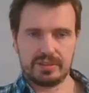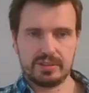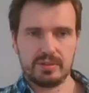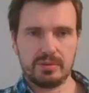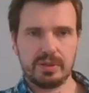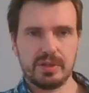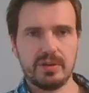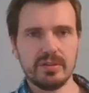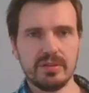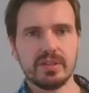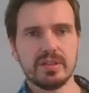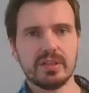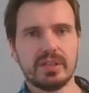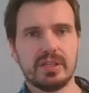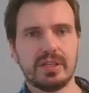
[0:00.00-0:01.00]
So we know
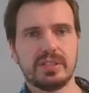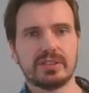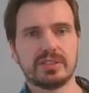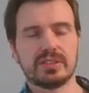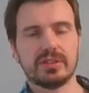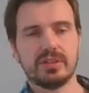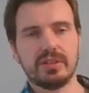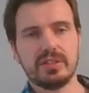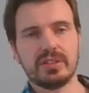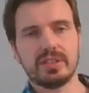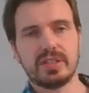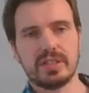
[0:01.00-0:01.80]
that a circuit